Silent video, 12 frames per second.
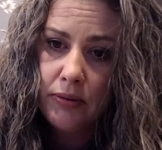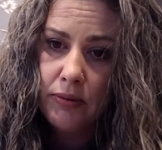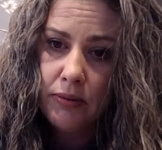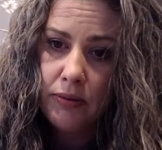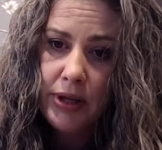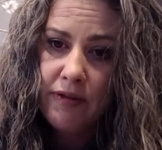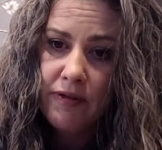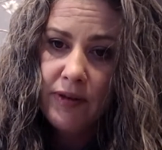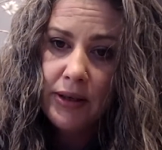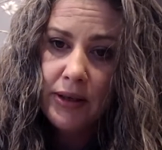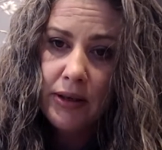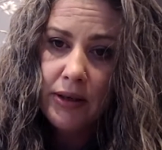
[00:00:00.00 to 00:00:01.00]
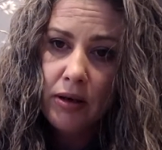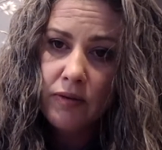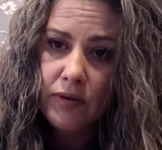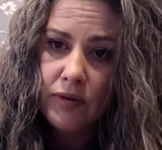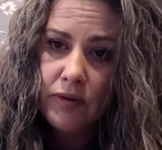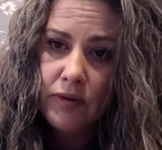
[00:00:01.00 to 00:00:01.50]
Will they find the
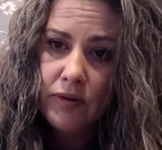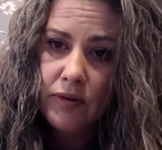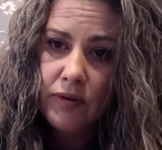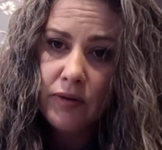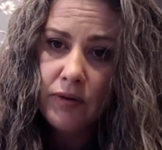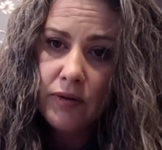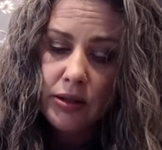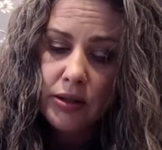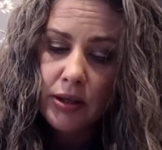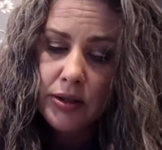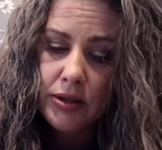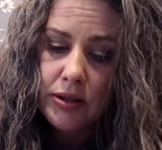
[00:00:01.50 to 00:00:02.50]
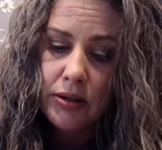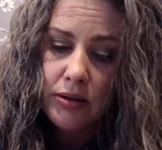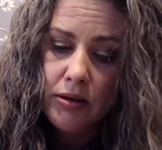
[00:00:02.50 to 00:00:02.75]
conversation?